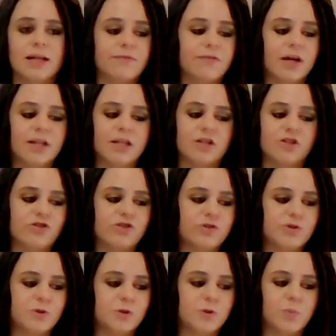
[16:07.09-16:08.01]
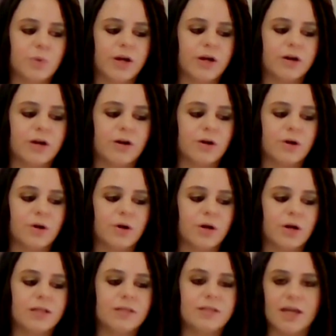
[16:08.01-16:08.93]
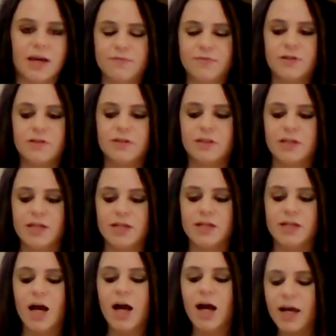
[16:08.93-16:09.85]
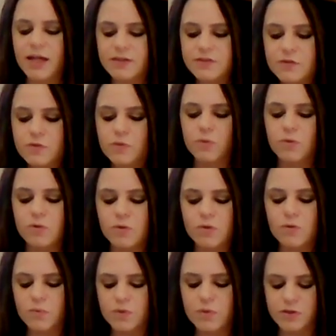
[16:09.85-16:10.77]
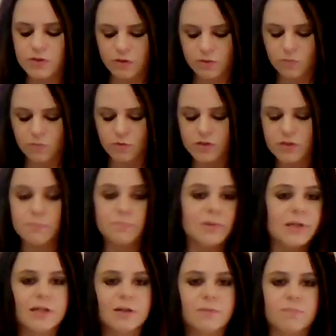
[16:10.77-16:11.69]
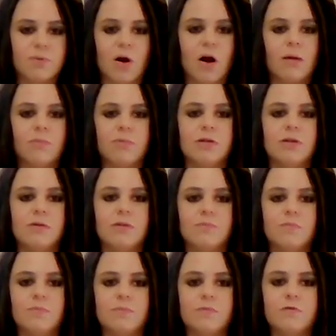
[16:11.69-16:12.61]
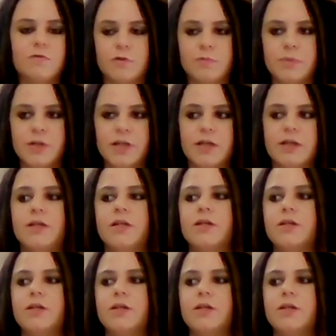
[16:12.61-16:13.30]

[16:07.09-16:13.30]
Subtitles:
I've had issues where definitely in high school was a big problem for me.